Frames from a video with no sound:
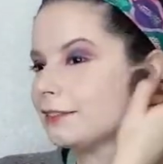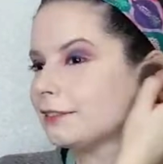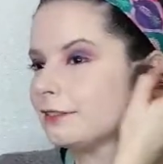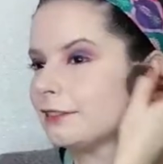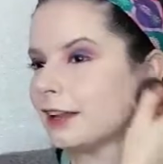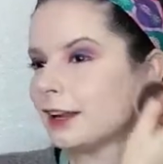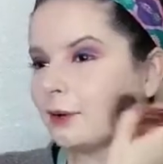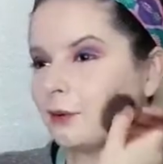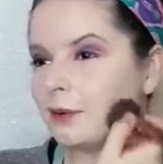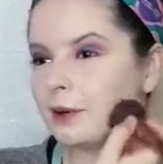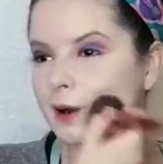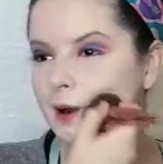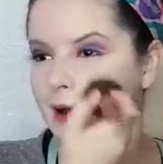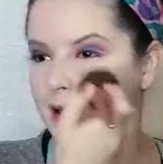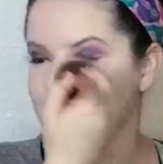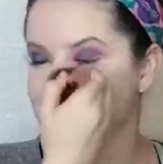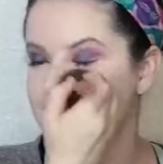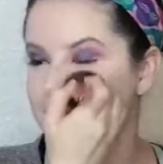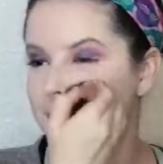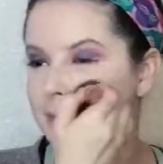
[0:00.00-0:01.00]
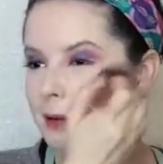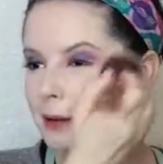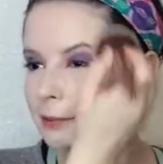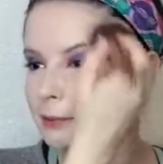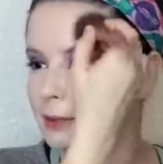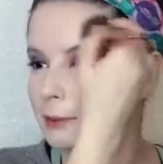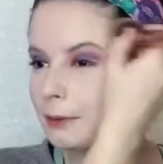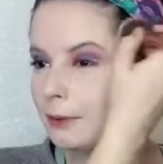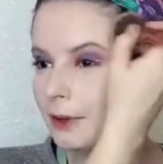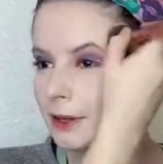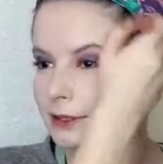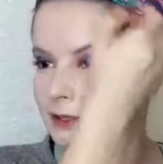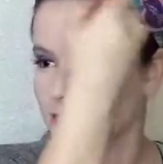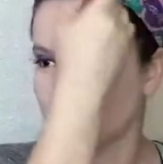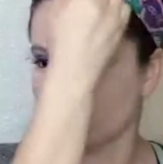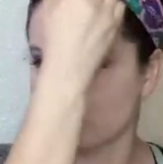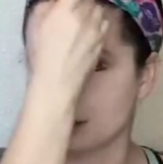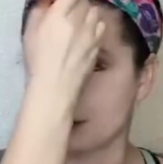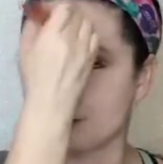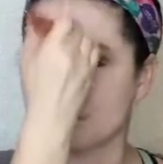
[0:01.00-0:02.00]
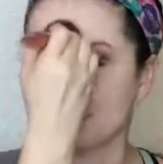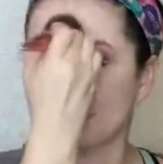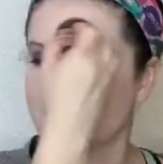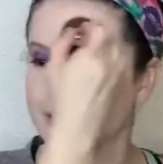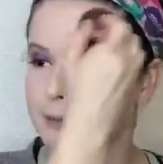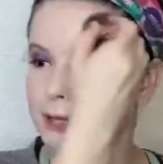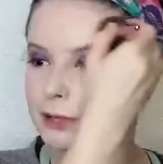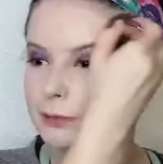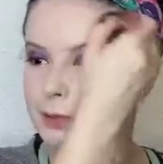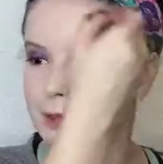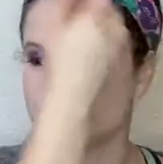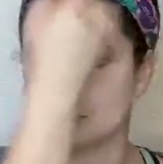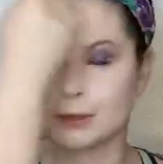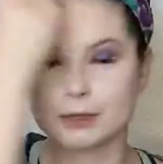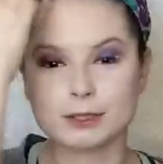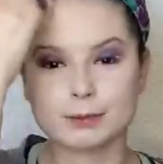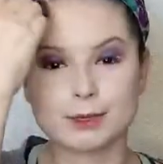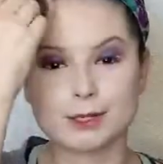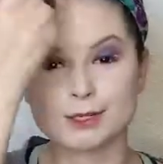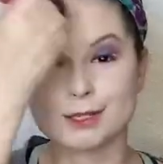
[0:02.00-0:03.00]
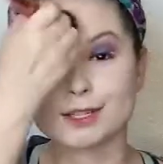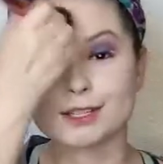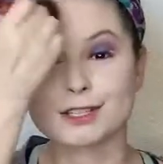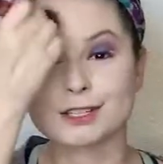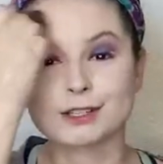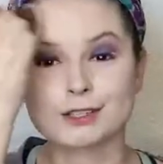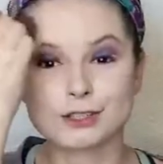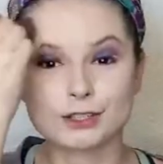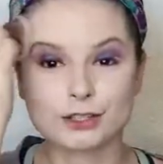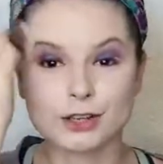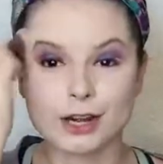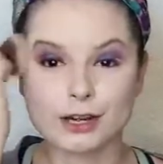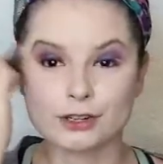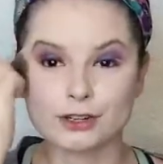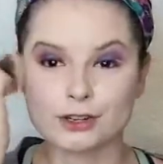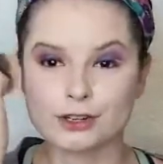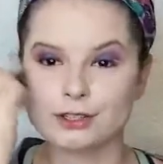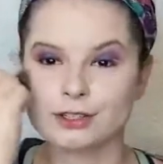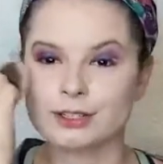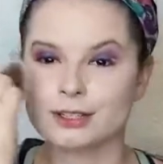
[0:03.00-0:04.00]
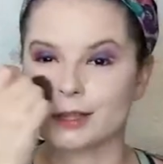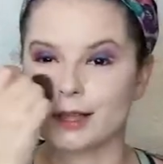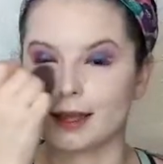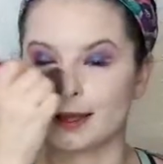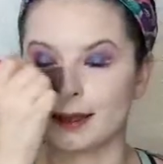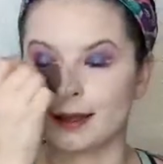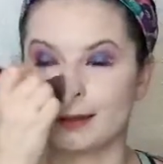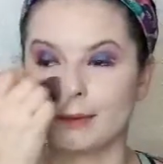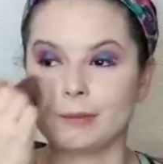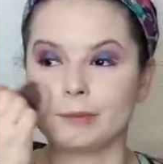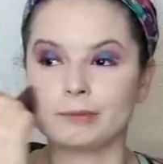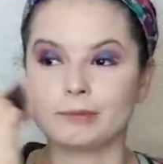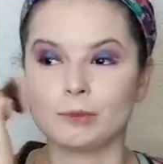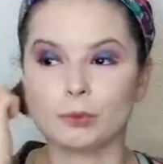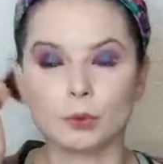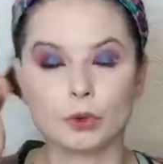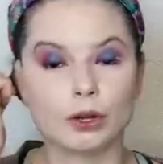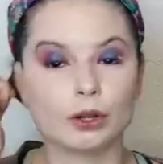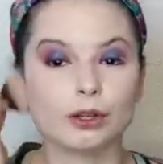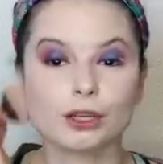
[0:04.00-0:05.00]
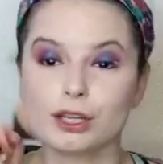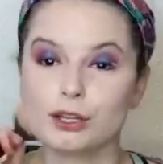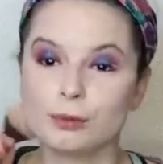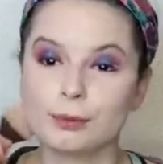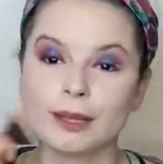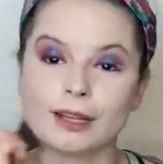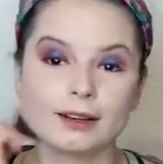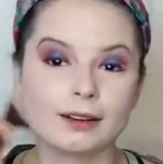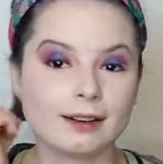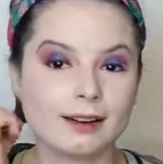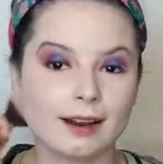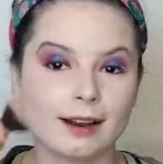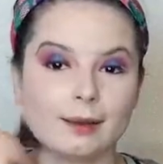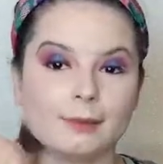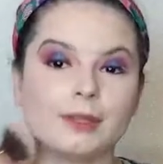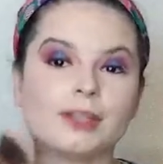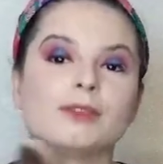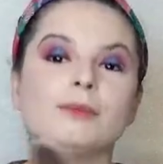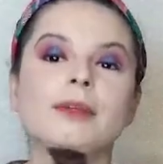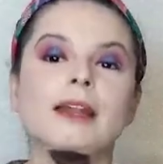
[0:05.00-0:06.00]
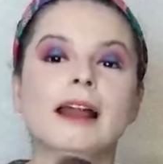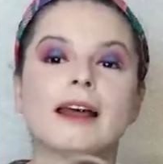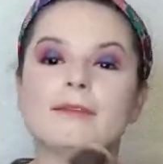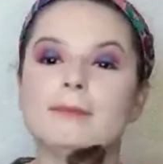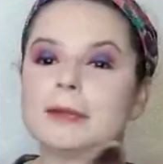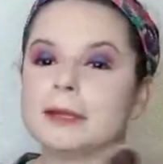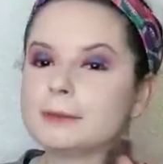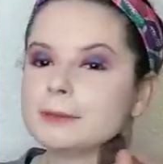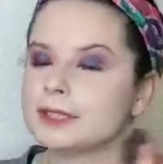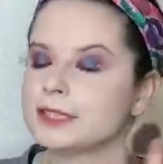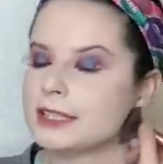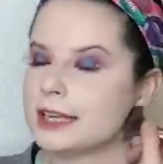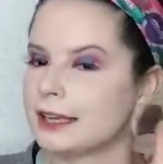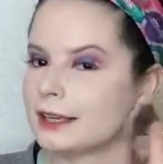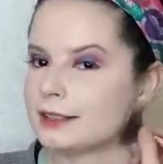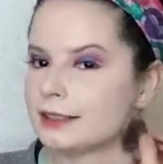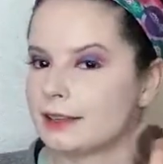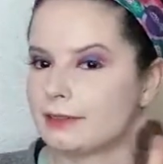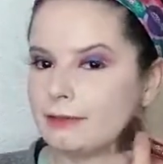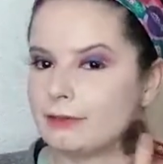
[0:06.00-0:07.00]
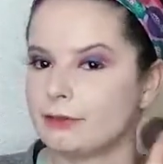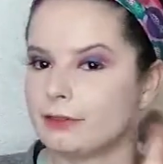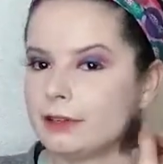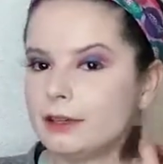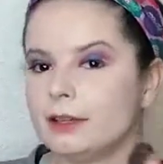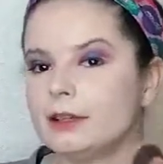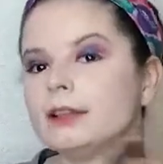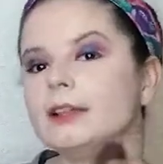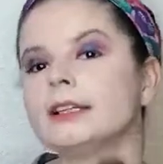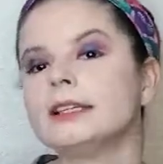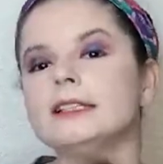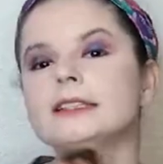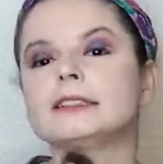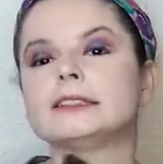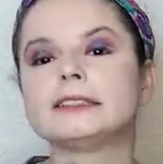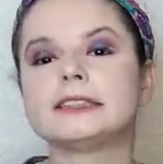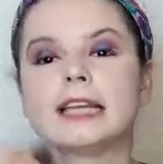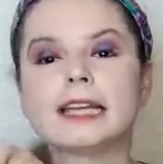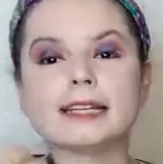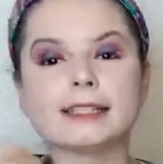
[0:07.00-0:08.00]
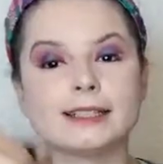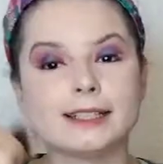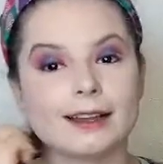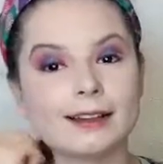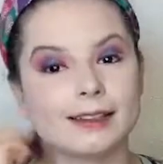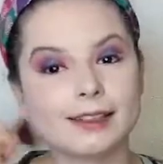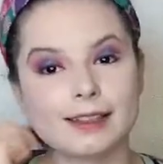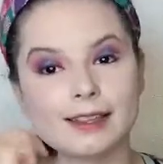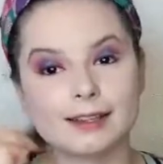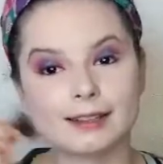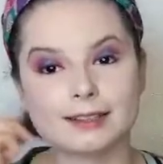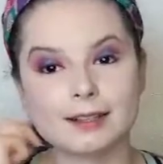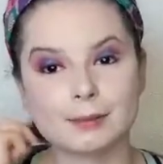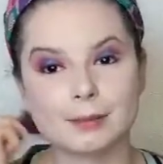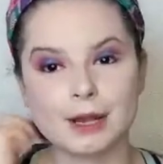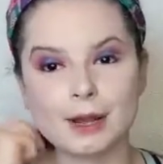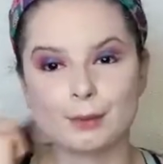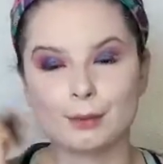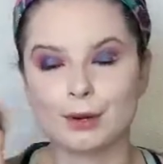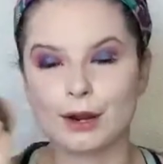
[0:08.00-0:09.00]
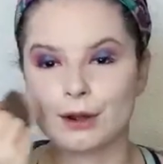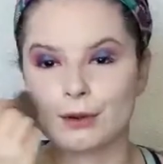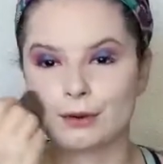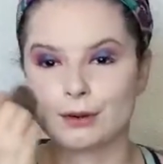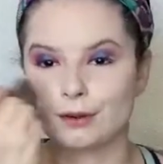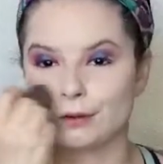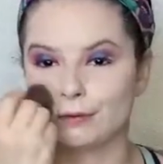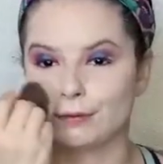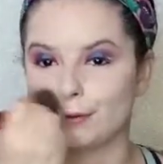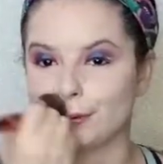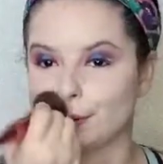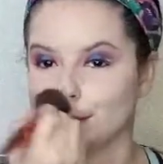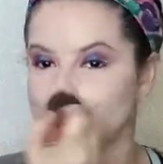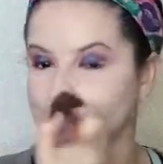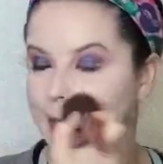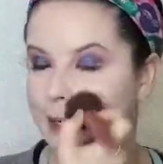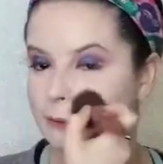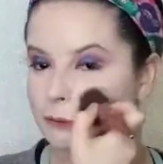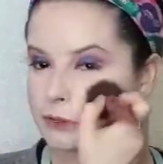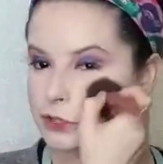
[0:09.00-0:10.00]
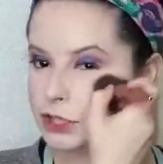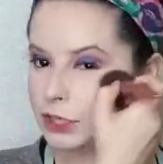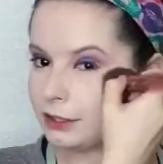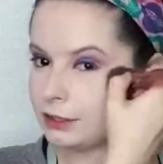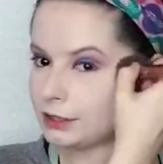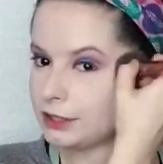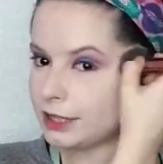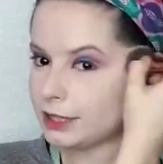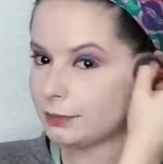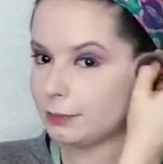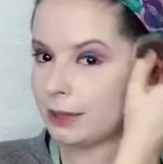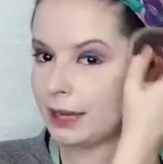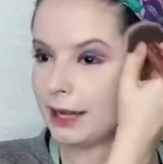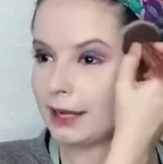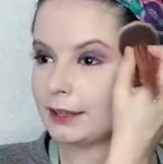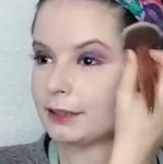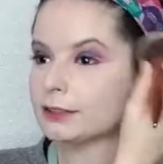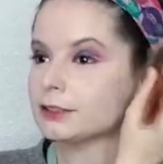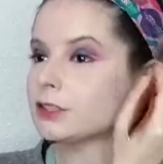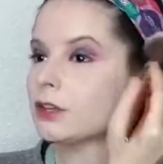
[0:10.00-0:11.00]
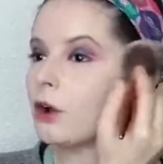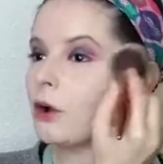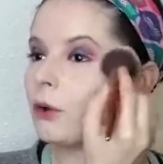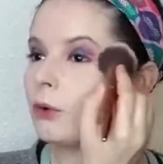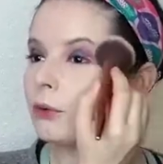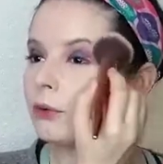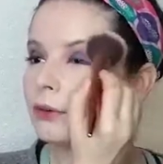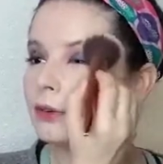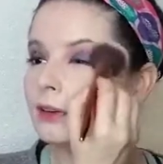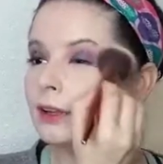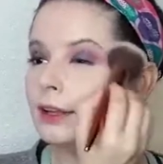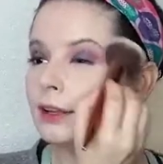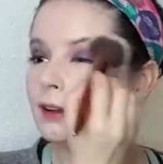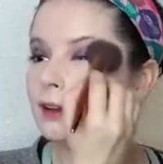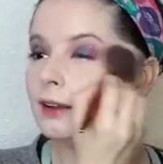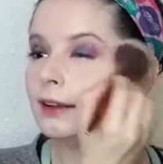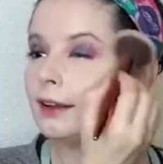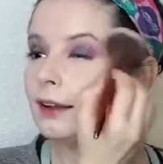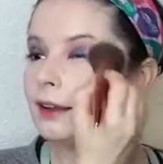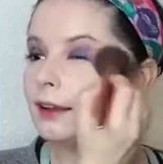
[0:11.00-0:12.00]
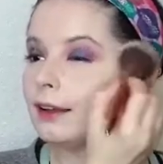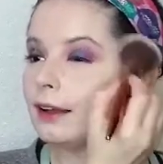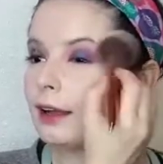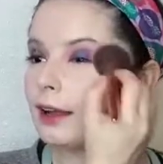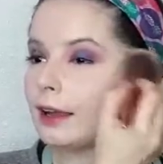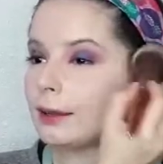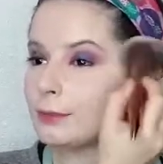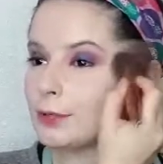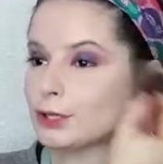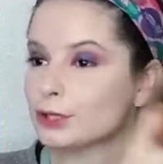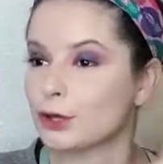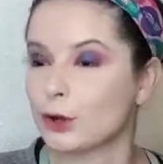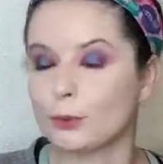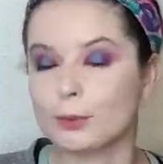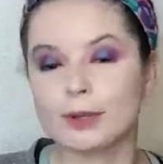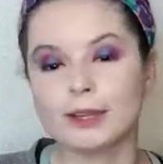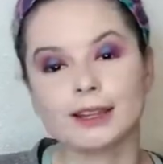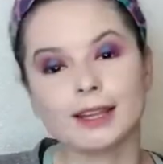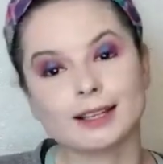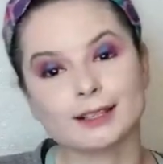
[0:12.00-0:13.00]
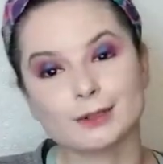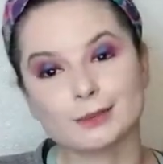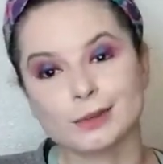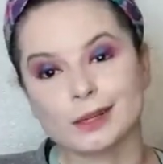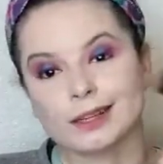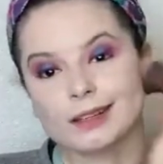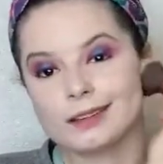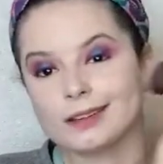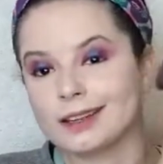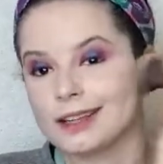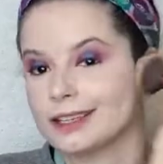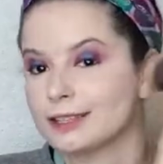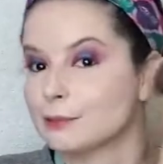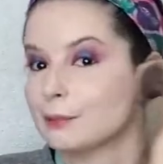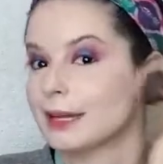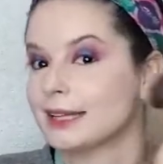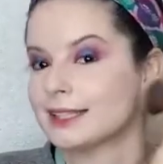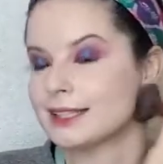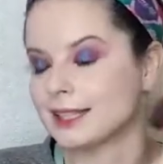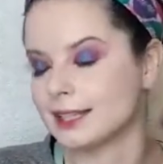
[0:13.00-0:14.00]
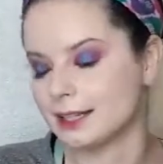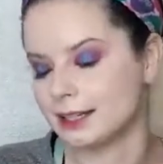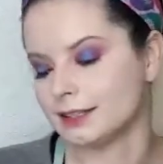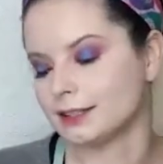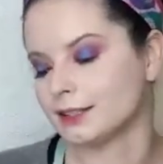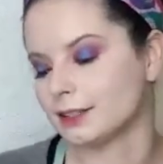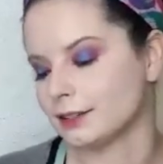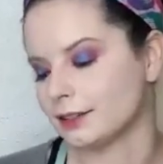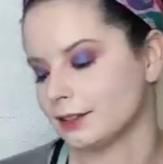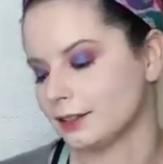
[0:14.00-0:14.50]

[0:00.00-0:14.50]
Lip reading: I don't want to gossip about people. I don't want to badmouth people, especially because they're strangers. We're all human. I'm human. I've made mistakes. I've said, done things I'm not proud of and that I wish I could take back. So I'm just hoping that's what his mindset is on